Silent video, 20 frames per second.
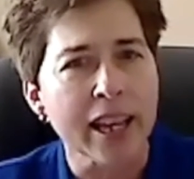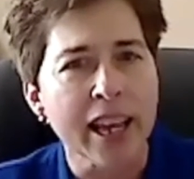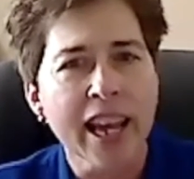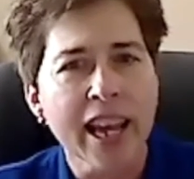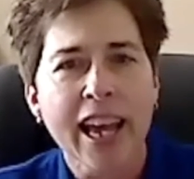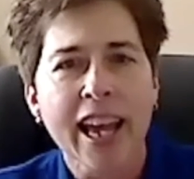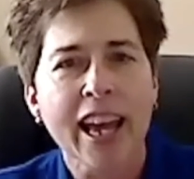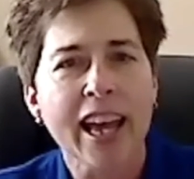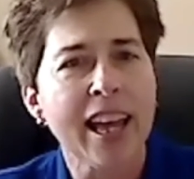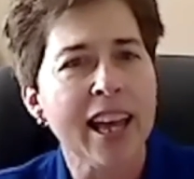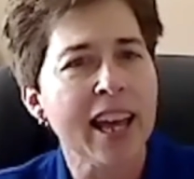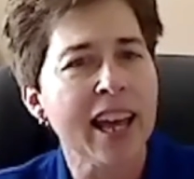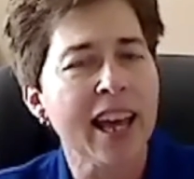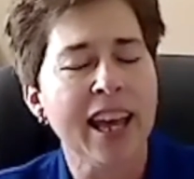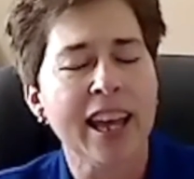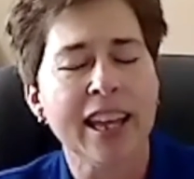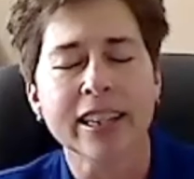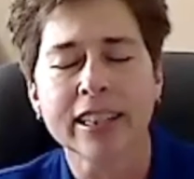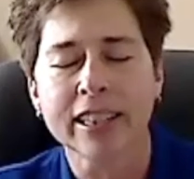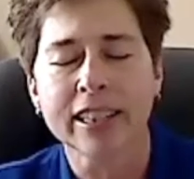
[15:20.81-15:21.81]

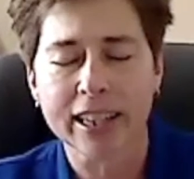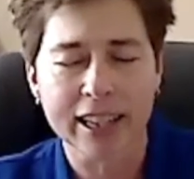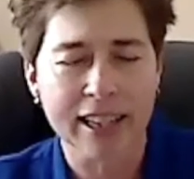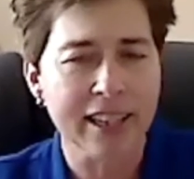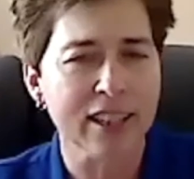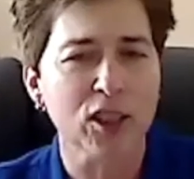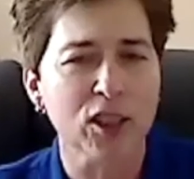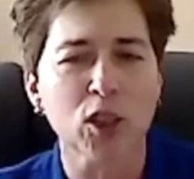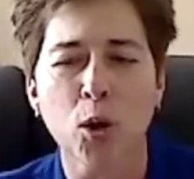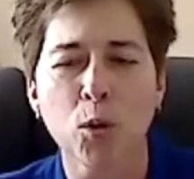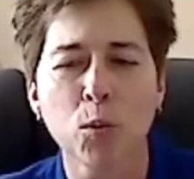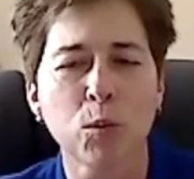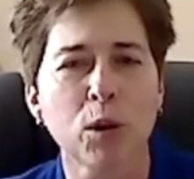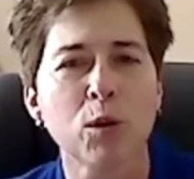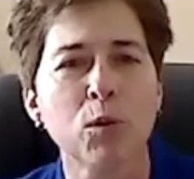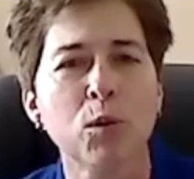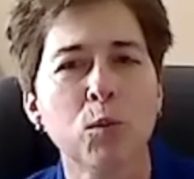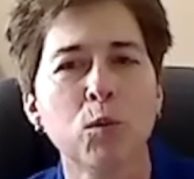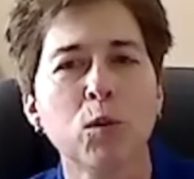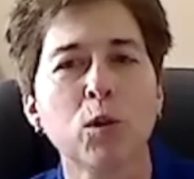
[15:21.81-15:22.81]
And so
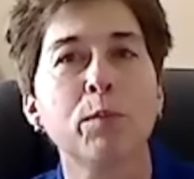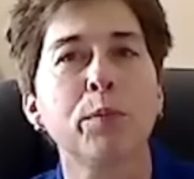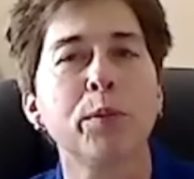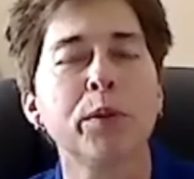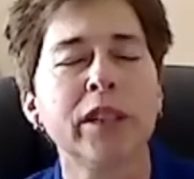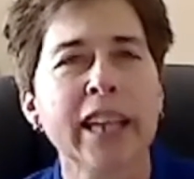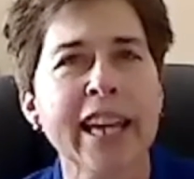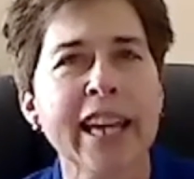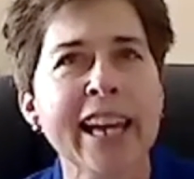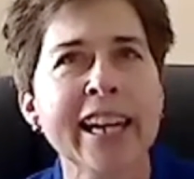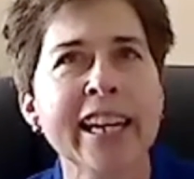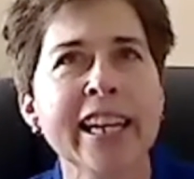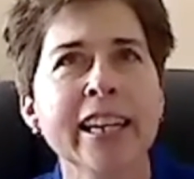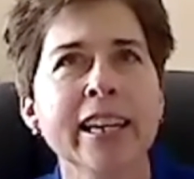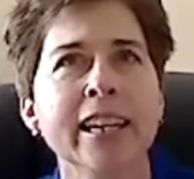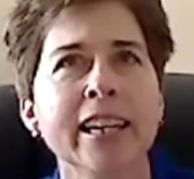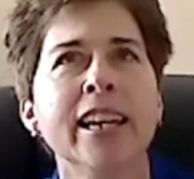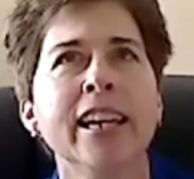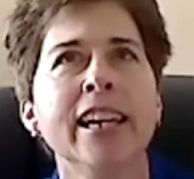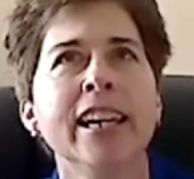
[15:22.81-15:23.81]
we're planning
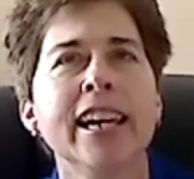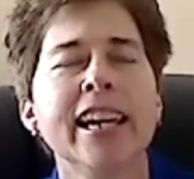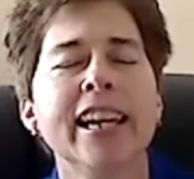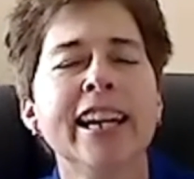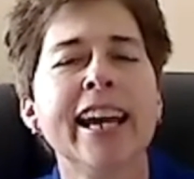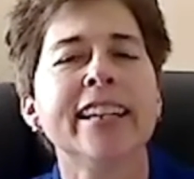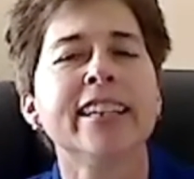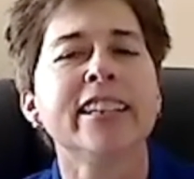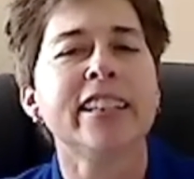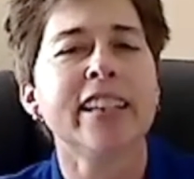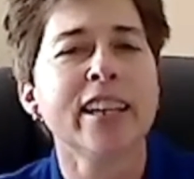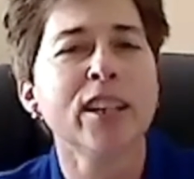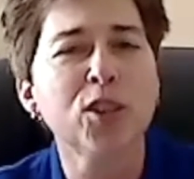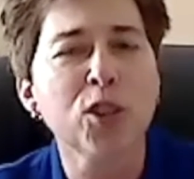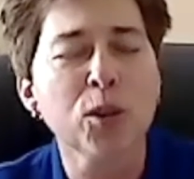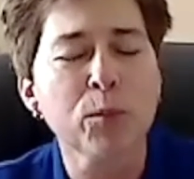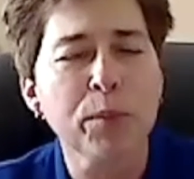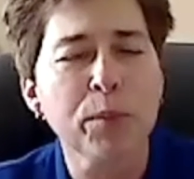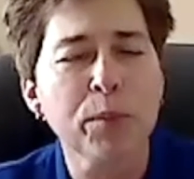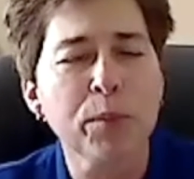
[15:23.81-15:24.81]
in
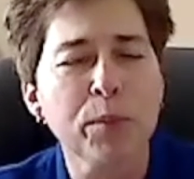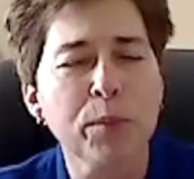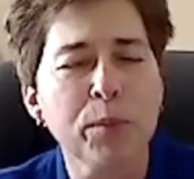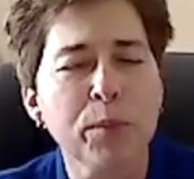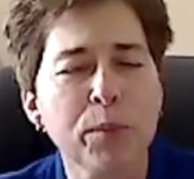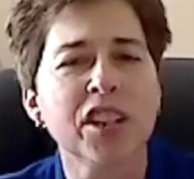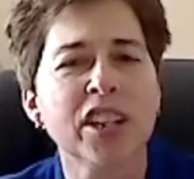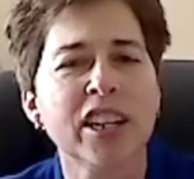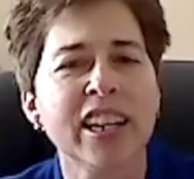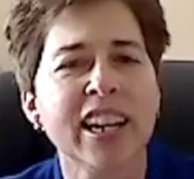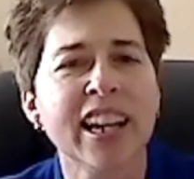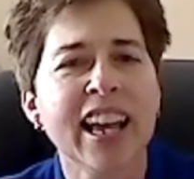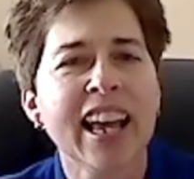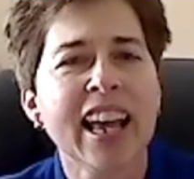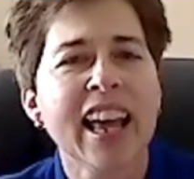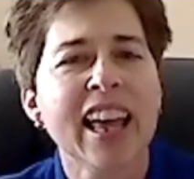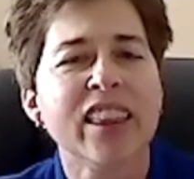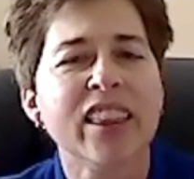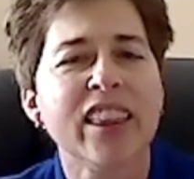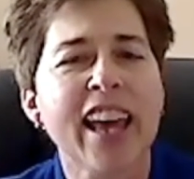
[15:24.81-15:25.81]
anticipation
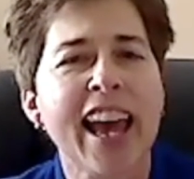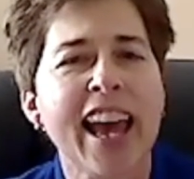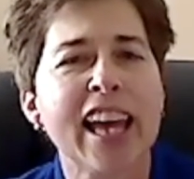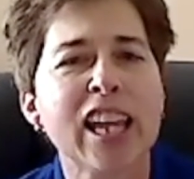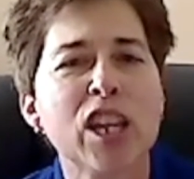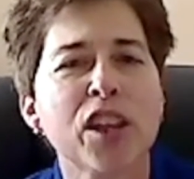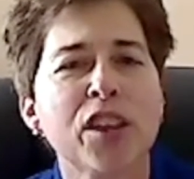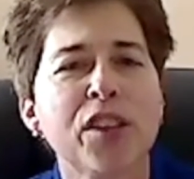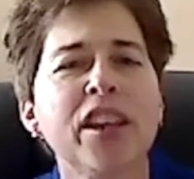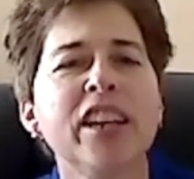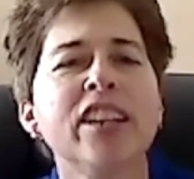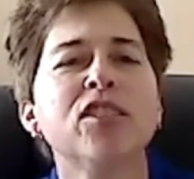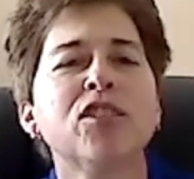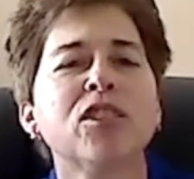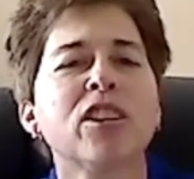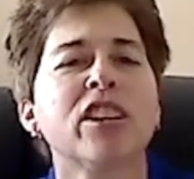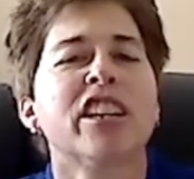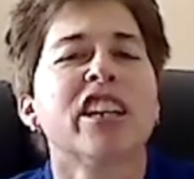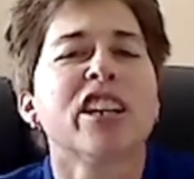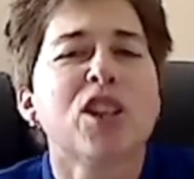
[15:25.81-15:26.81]
that things are
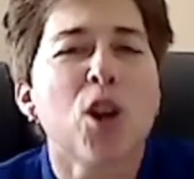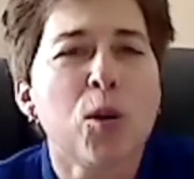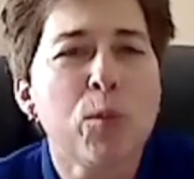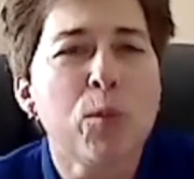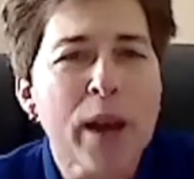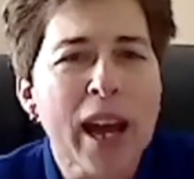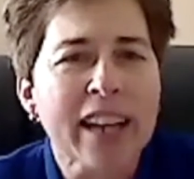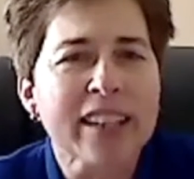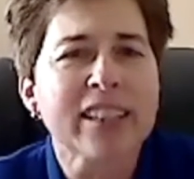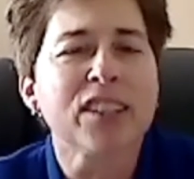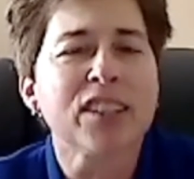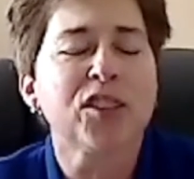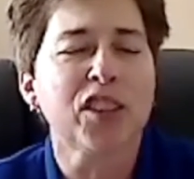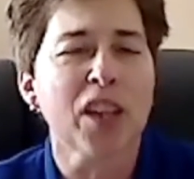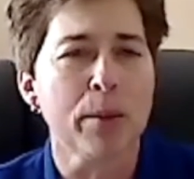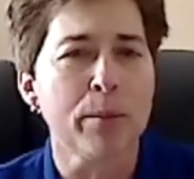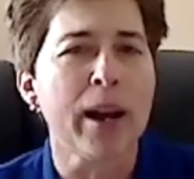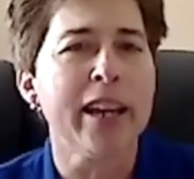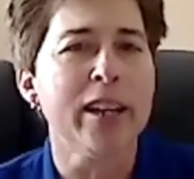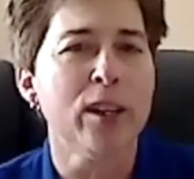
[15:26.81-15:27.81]
going to go back to
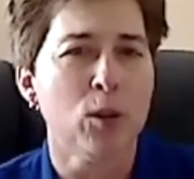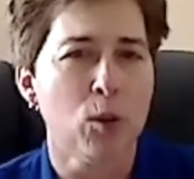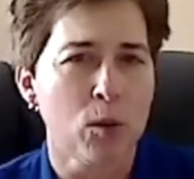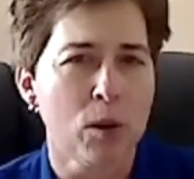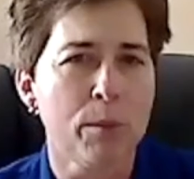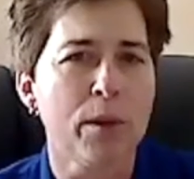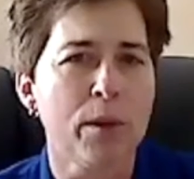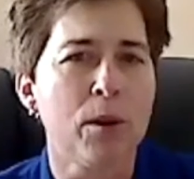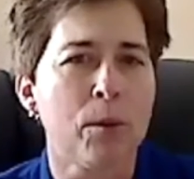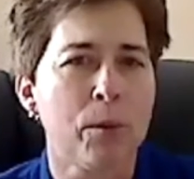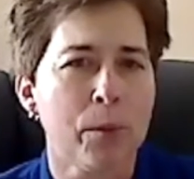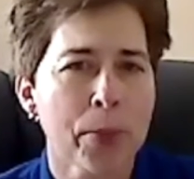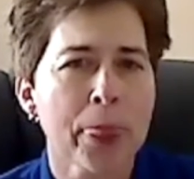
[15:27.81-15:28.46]
semi-normal.